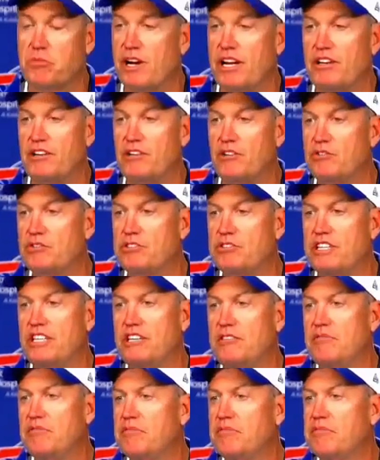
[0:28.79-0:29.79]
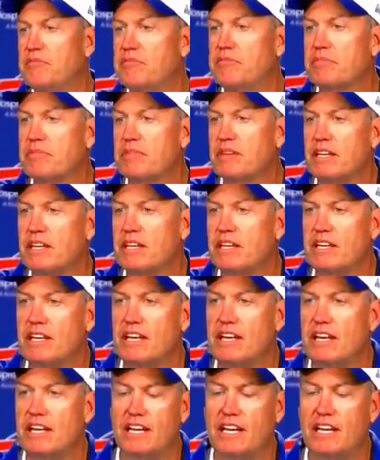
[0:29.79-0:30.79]
a brand new team,
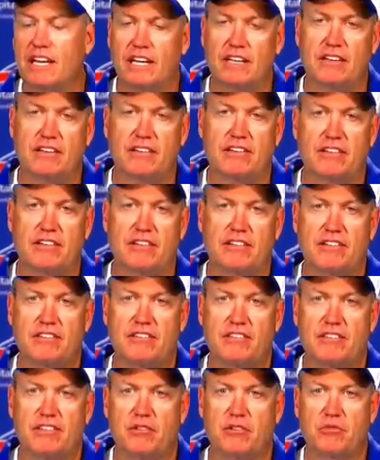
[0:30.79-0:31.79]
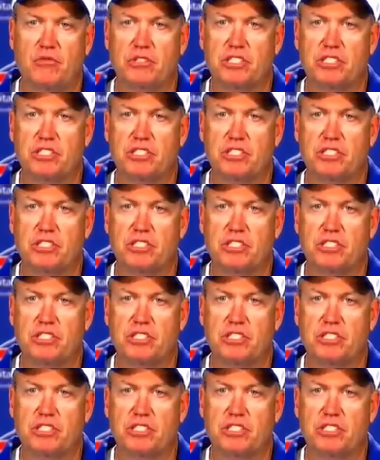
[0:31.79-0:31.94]
and